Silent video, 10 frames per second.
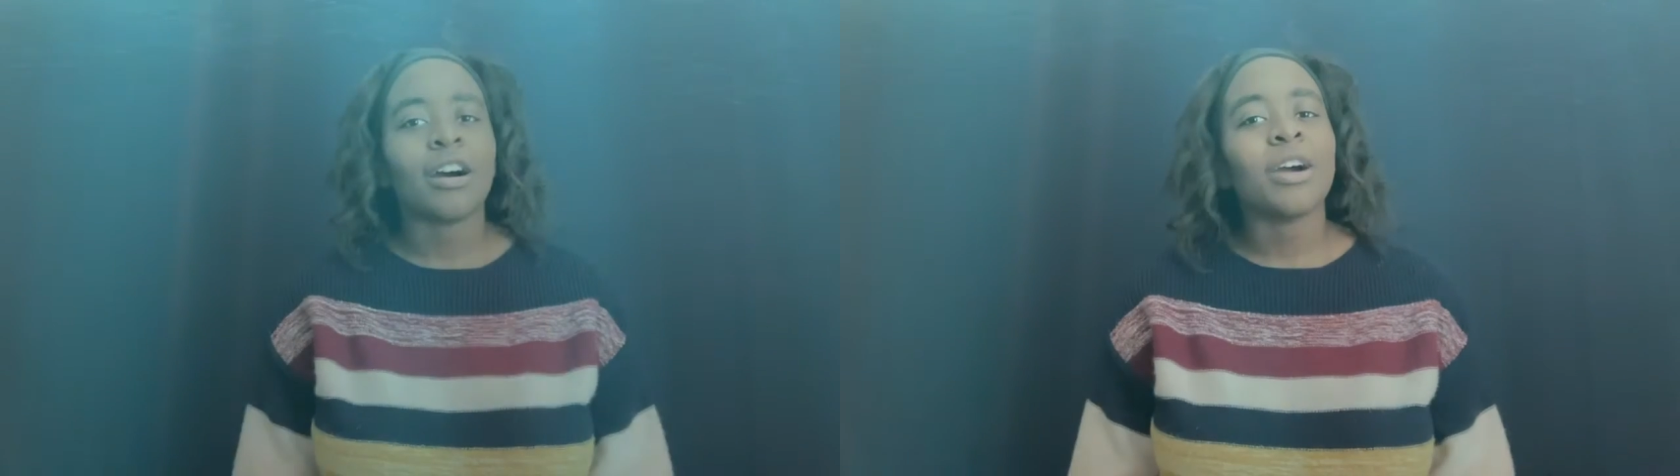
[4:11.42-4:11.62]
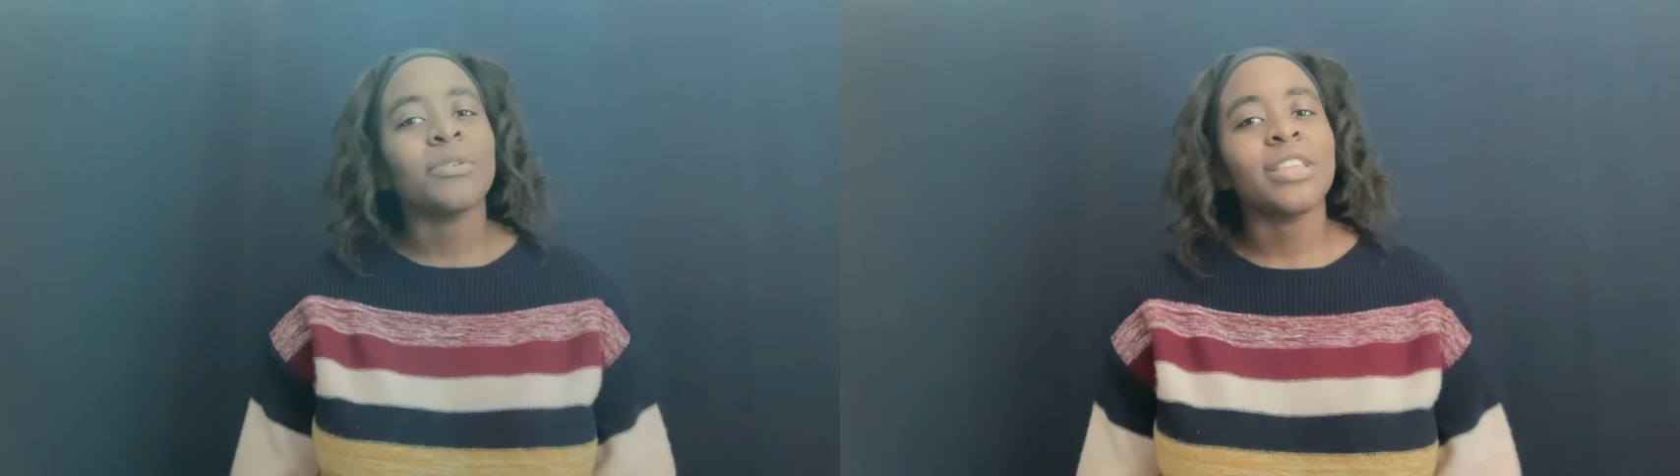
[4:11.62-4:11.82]

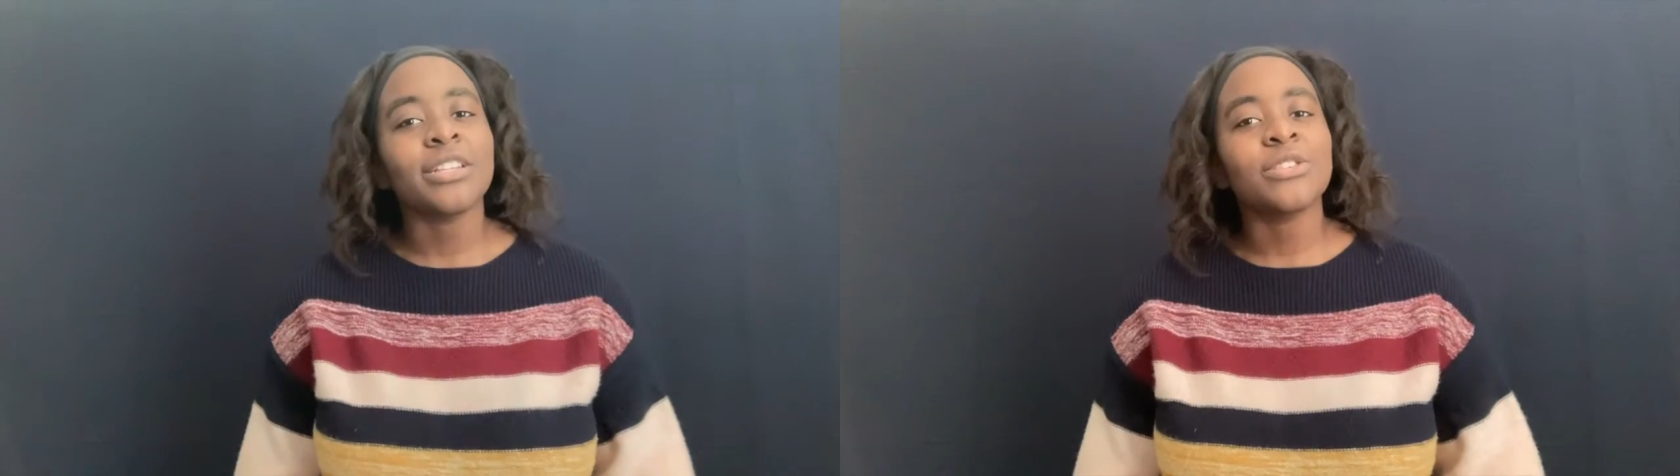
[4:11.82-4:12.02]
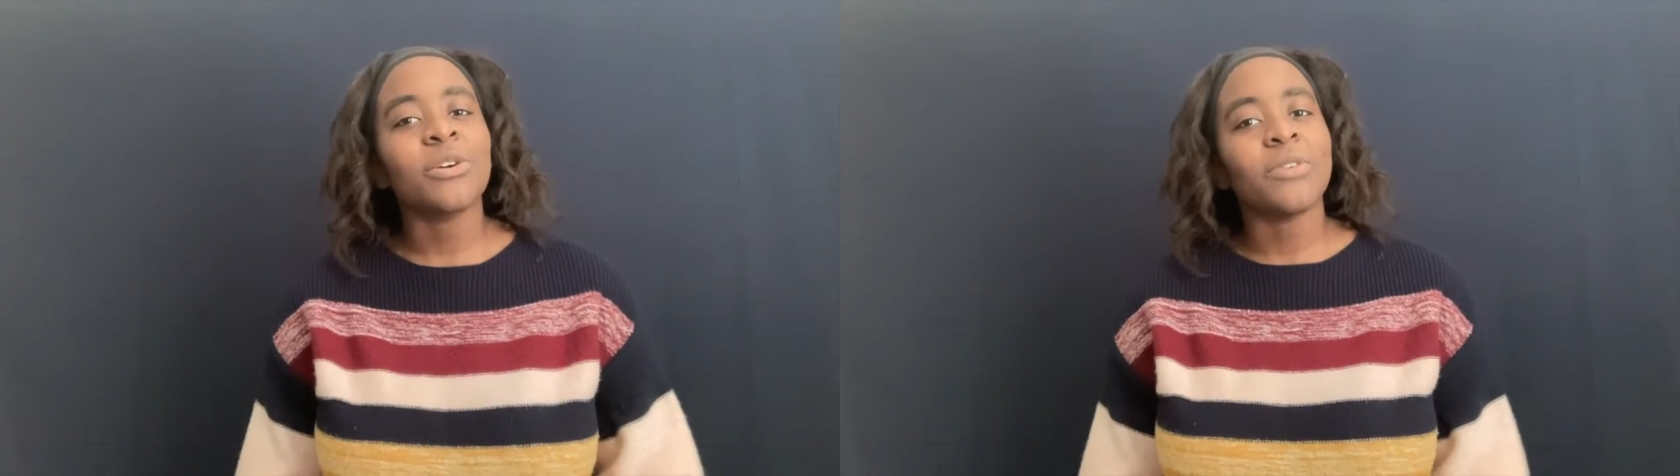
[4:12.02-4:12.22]
I would
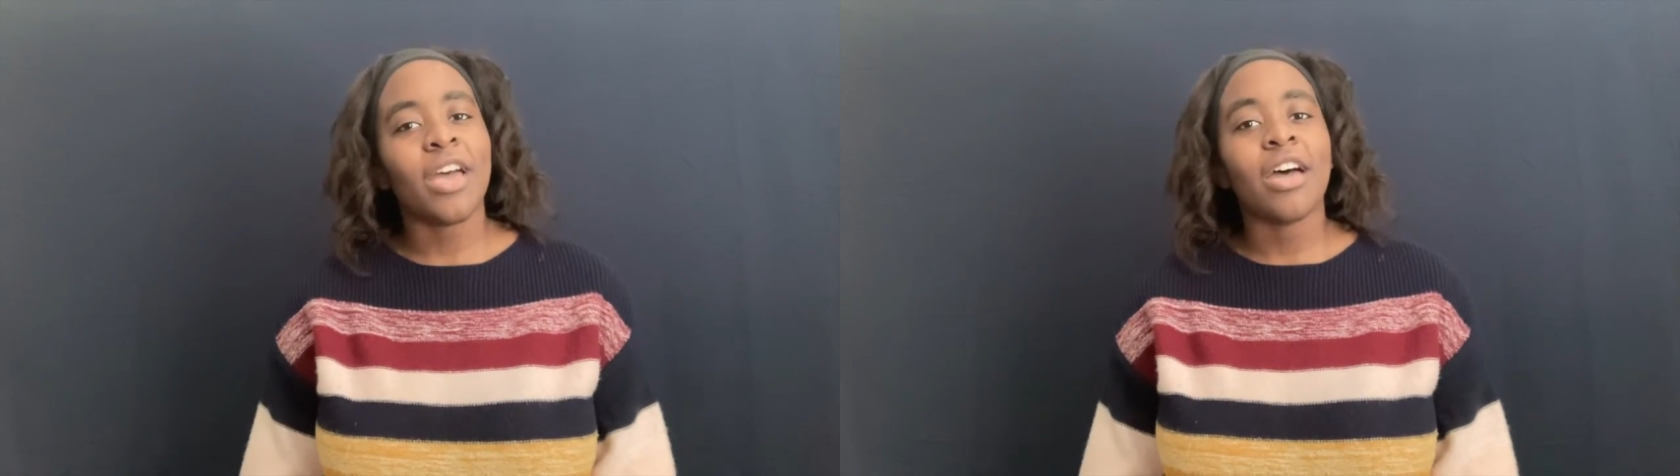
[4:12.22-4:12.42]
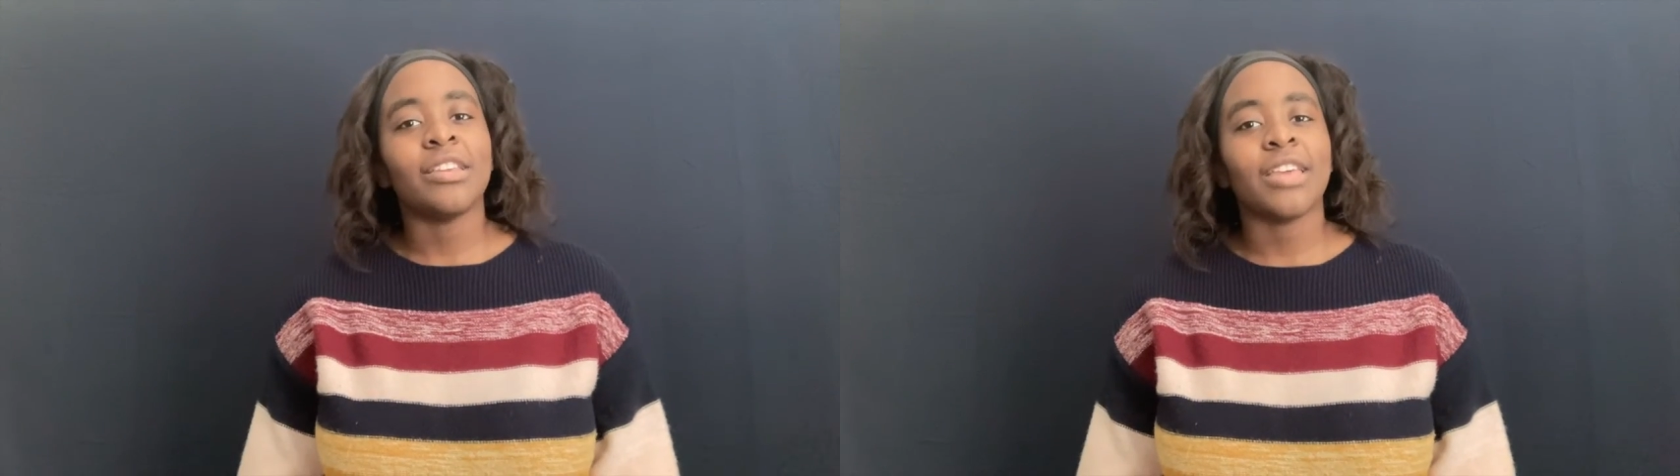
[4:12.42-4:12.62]
like to go
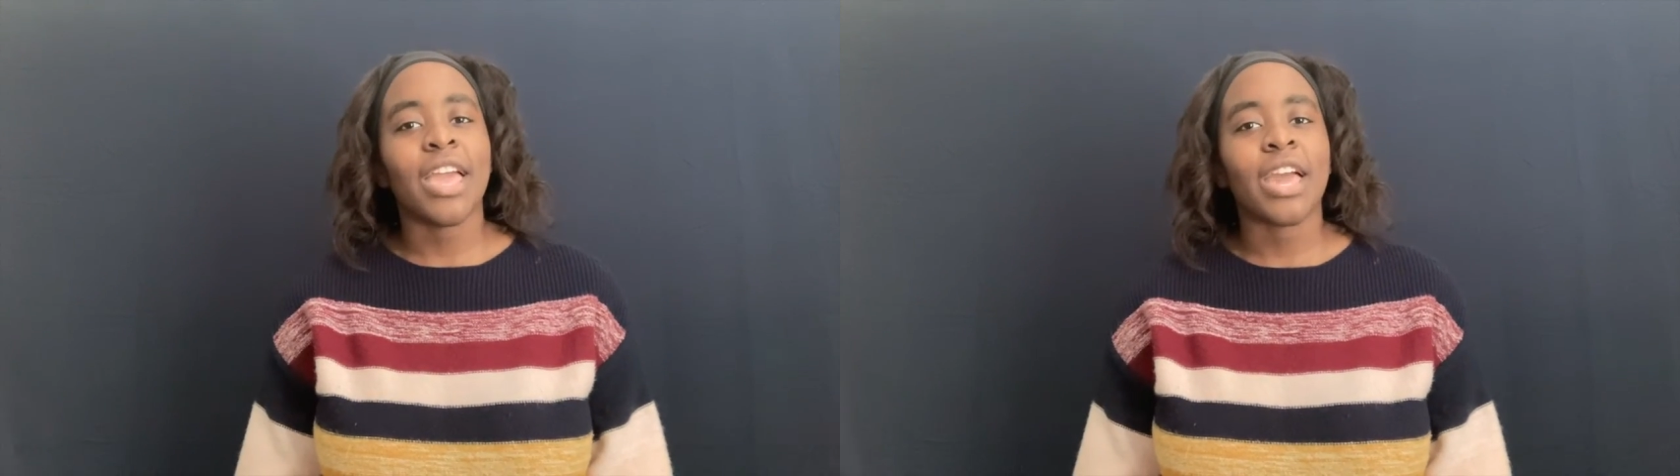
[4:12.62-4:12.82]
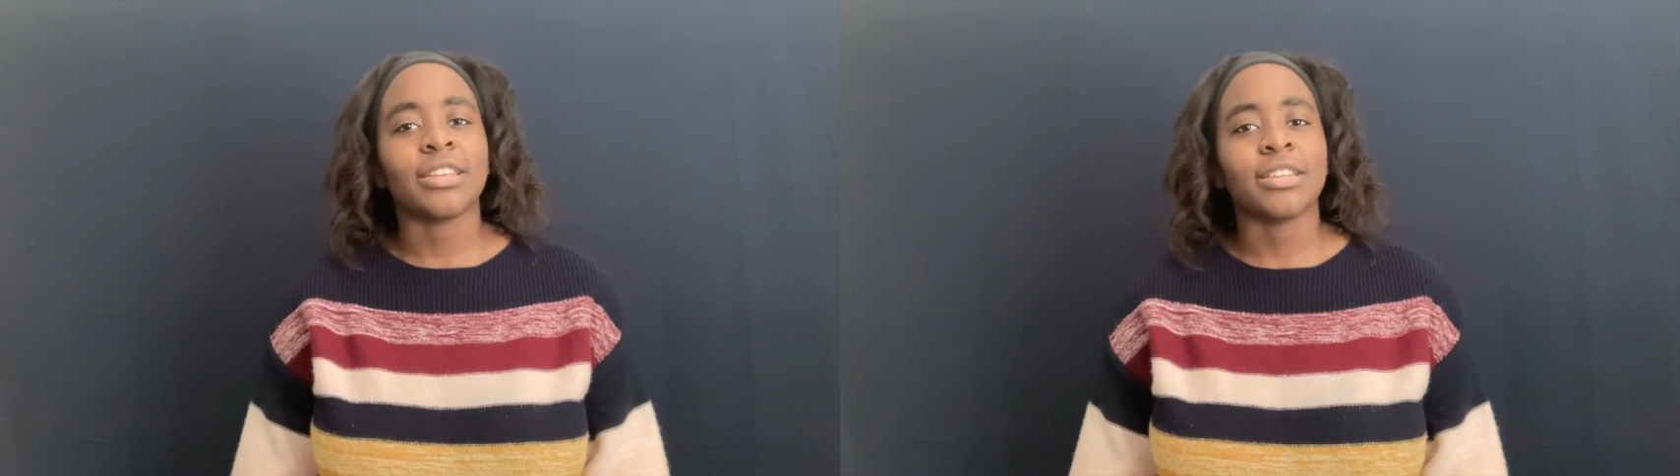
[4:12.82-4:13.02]
ahead
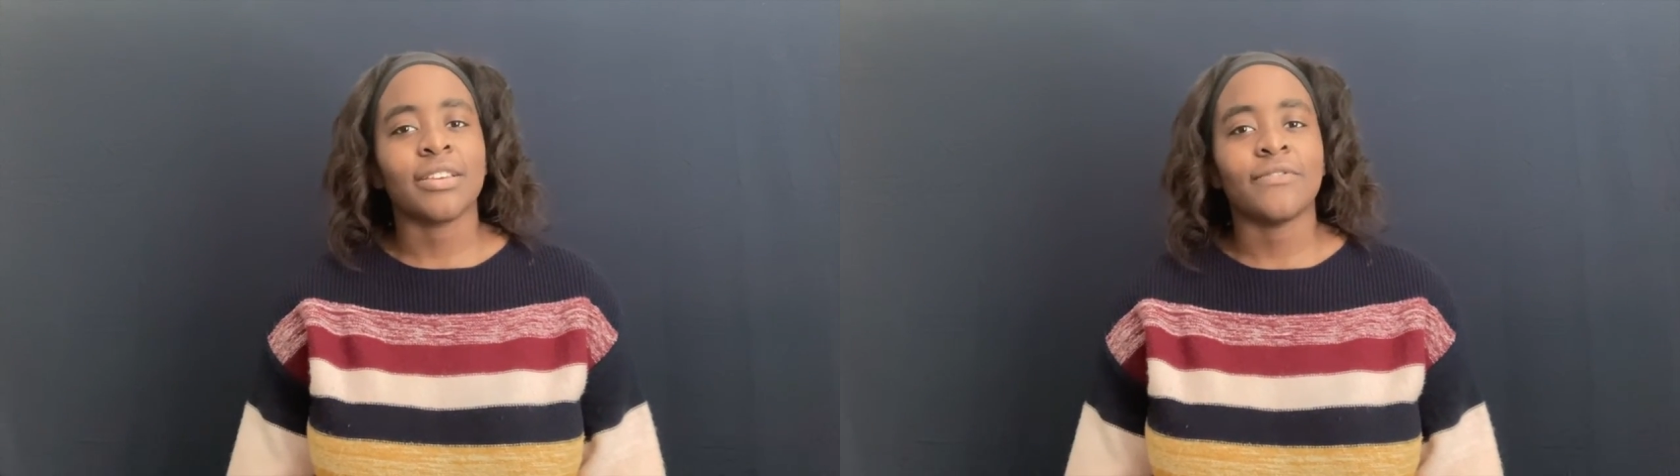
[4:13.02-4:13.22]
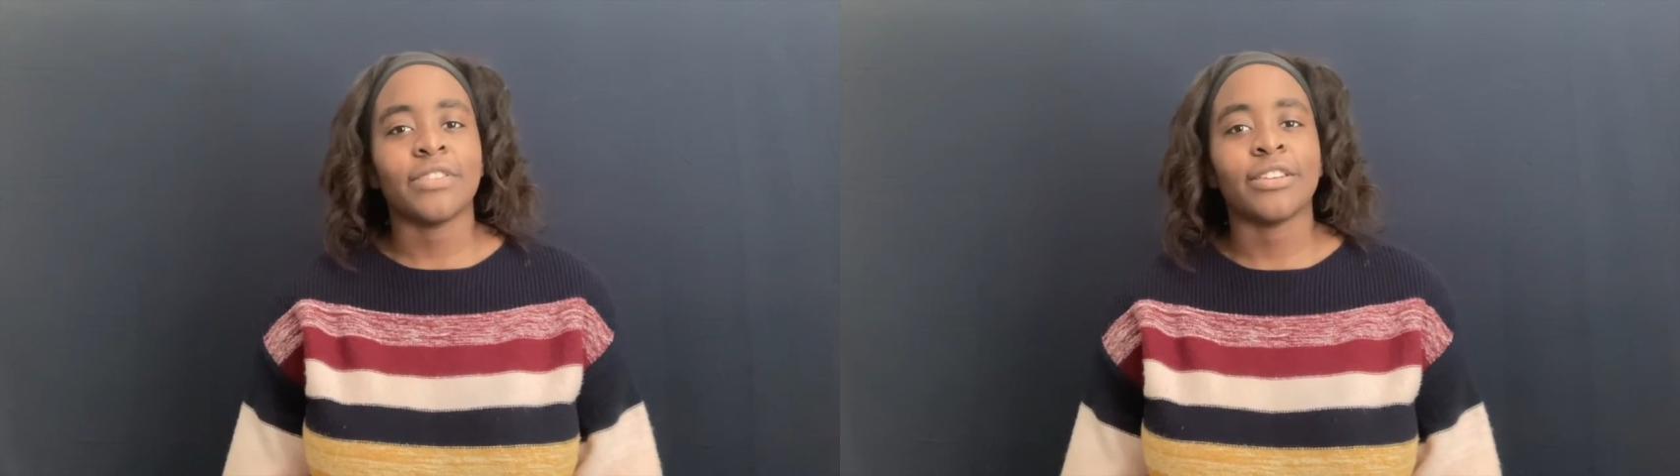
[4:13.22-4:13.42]
and give